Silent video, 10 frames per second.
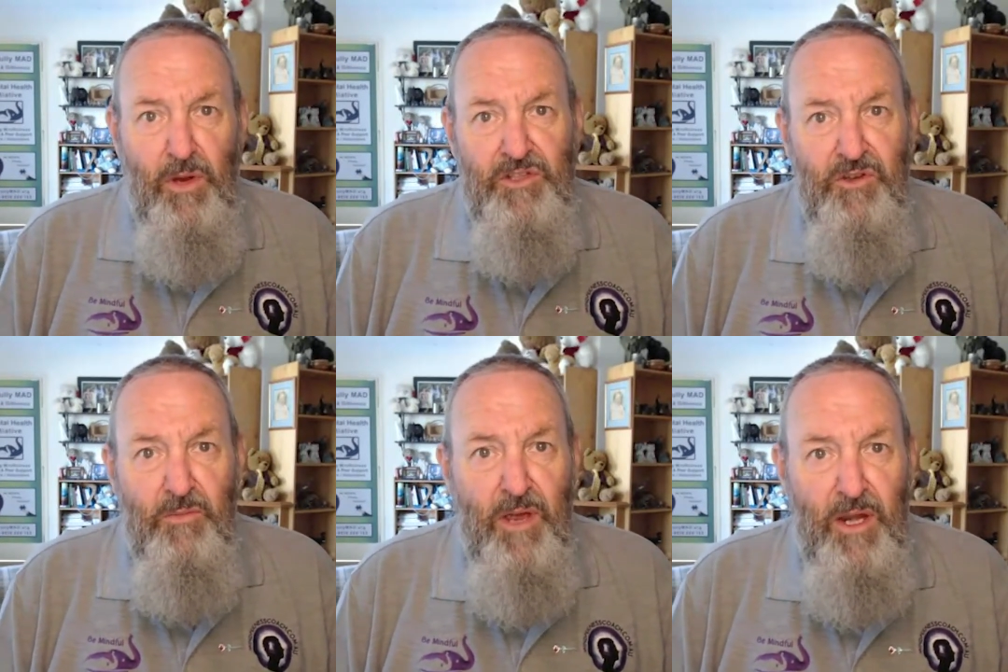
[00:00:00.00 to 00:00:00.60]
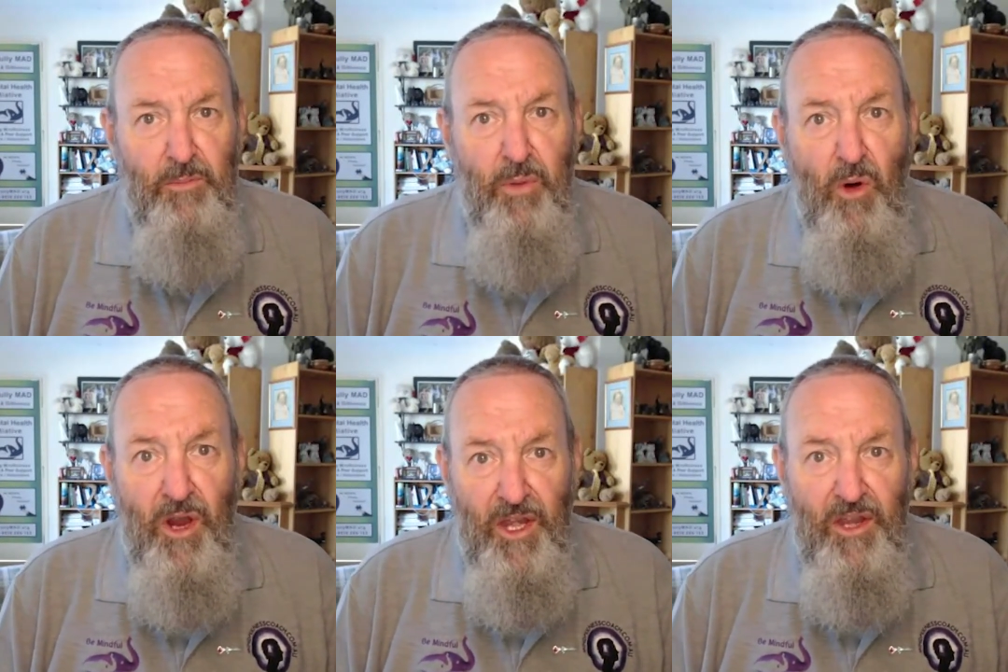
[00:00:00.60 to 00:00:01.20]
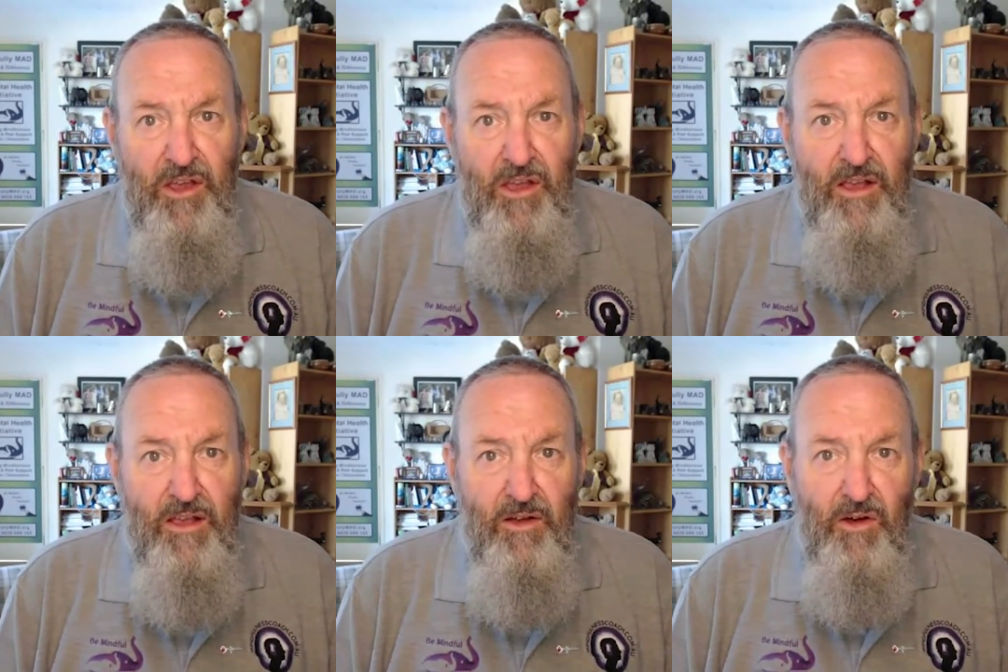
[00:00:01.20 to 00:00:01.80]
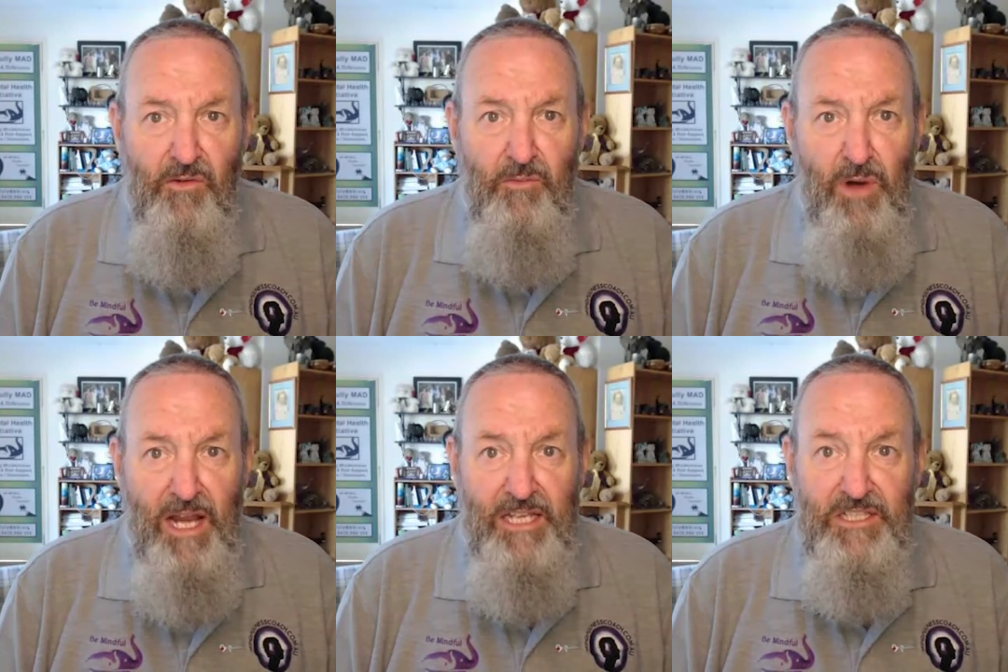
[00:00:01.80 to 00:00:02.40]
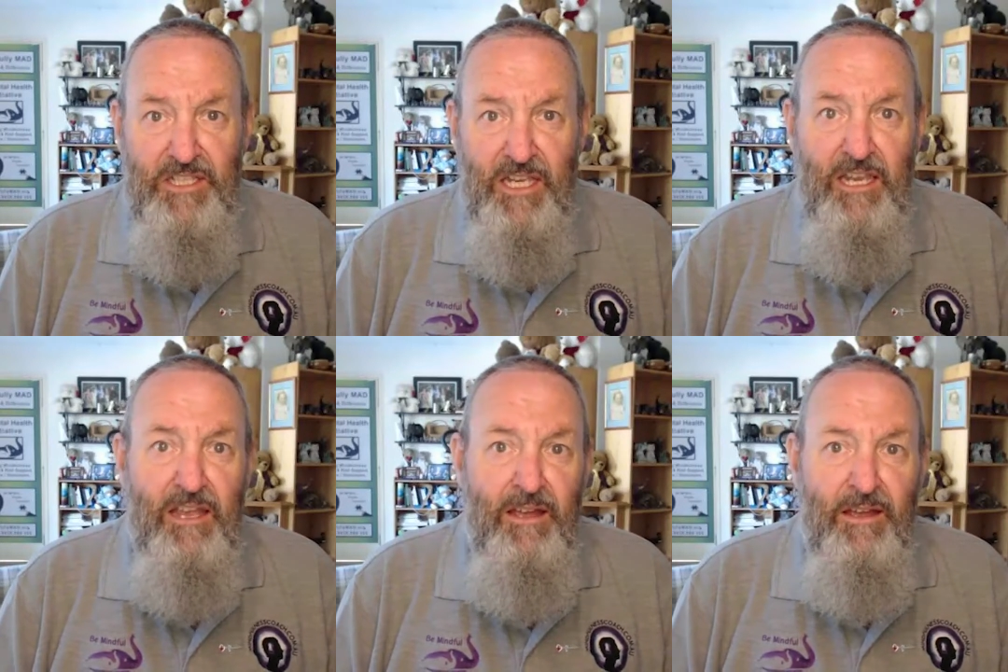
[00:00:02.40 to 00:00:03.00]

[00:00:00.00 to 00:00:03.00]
once I made a point of practicing